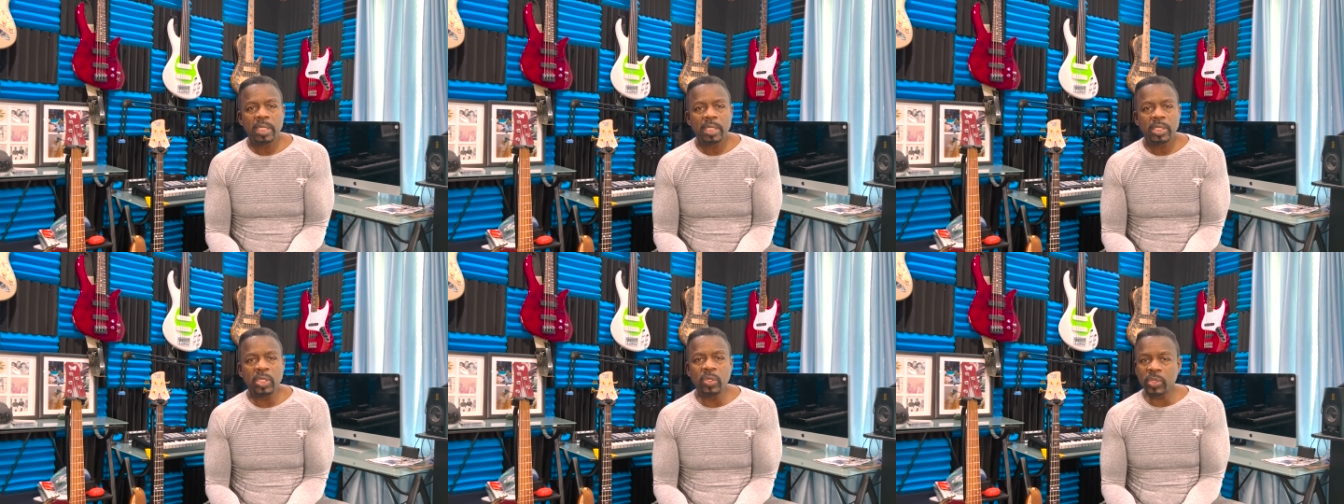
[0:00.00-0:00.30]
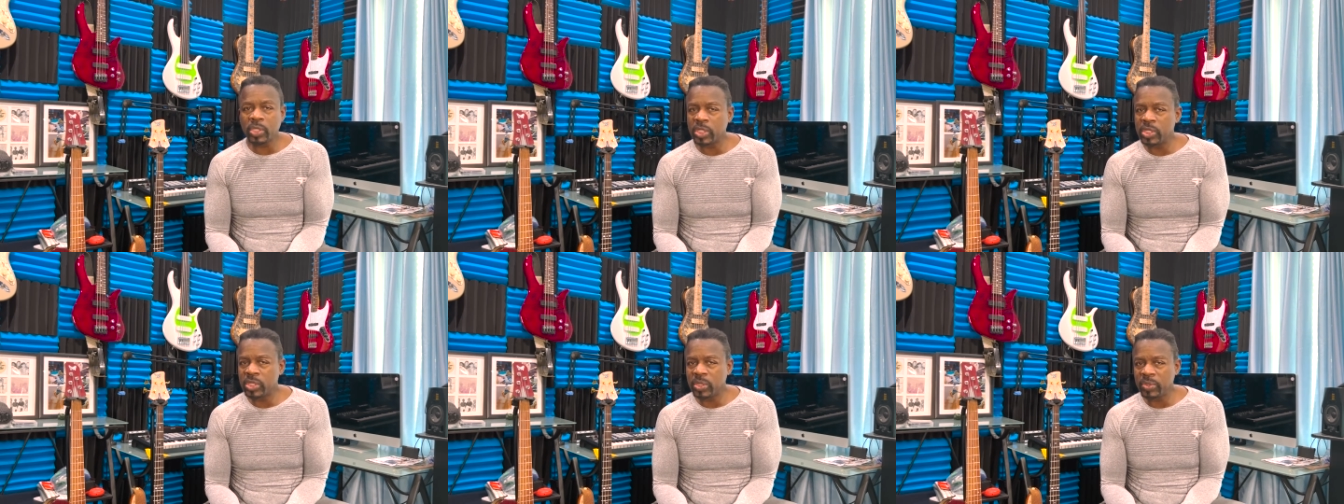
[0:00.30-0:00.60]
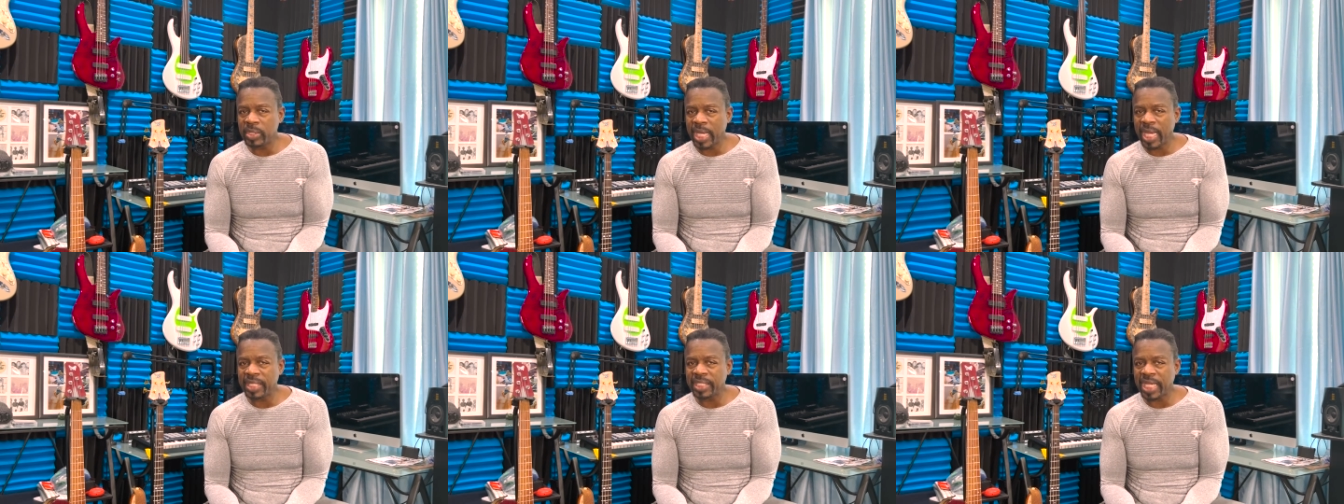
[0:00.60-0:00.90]
You can do
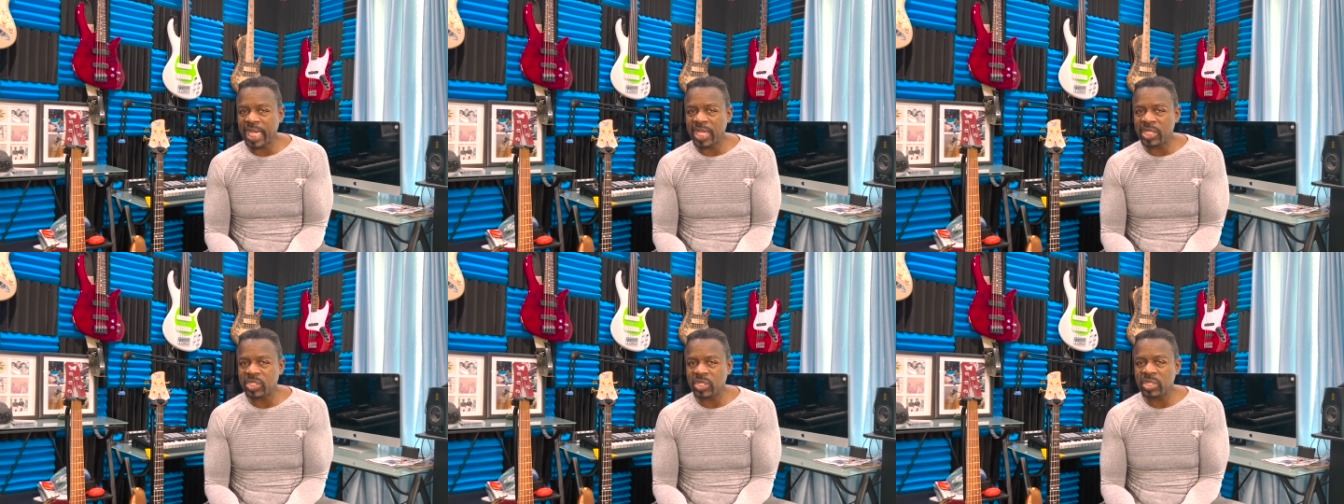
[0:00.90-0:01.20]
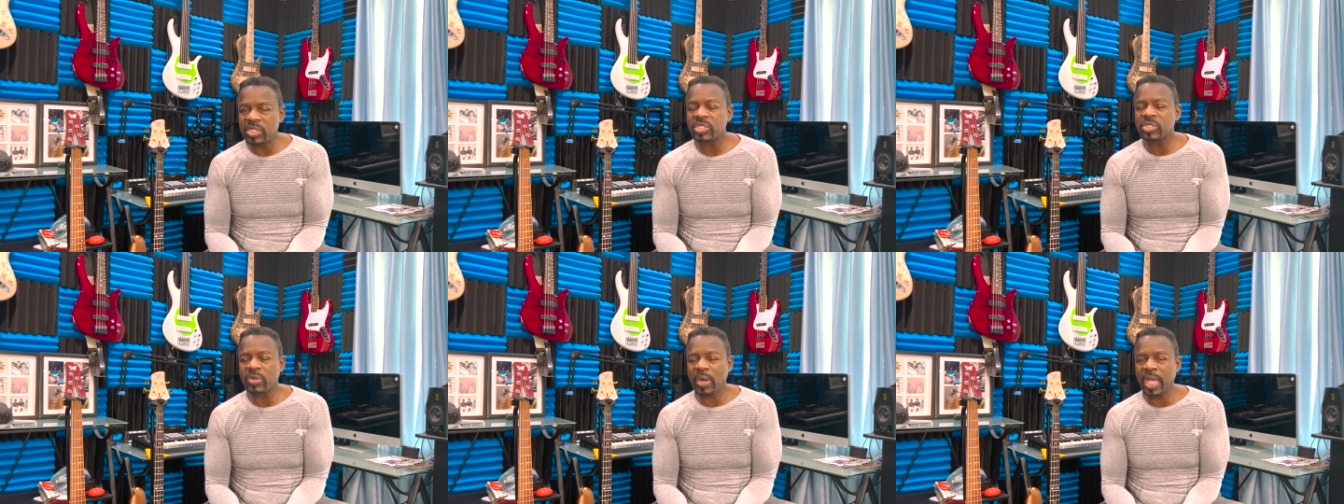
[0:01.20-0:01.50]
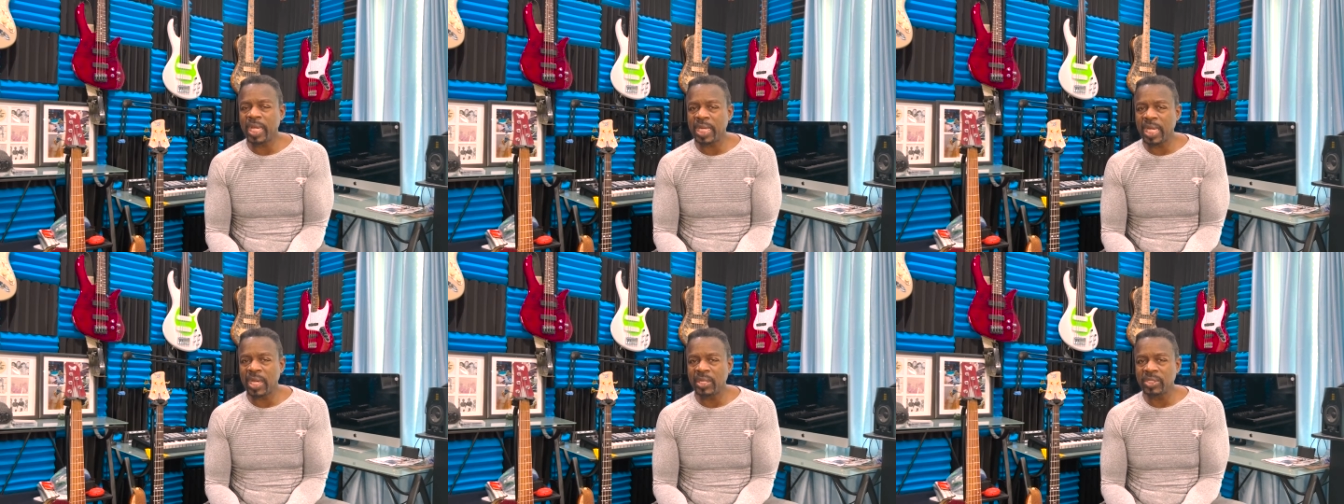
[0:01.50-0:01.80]
that, can't you?
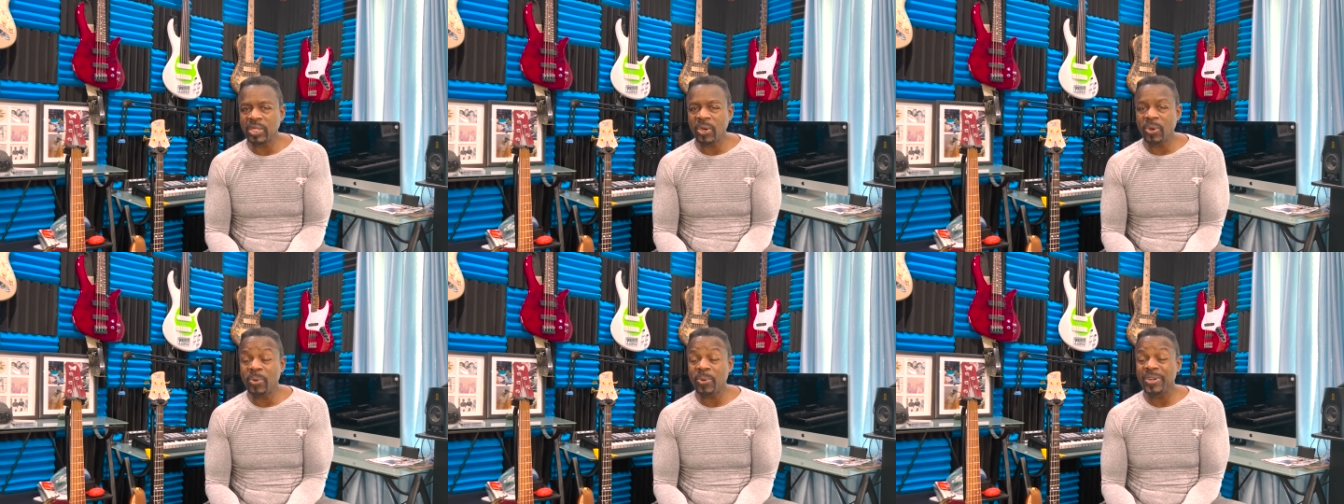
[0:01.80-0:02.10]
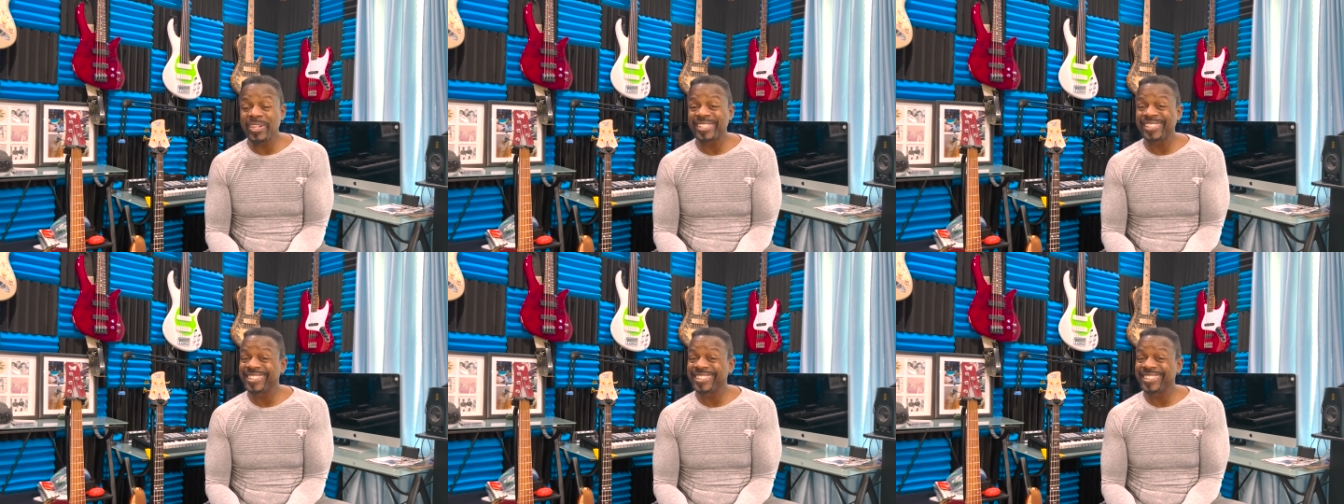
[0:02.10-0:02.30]
Try it out. Go.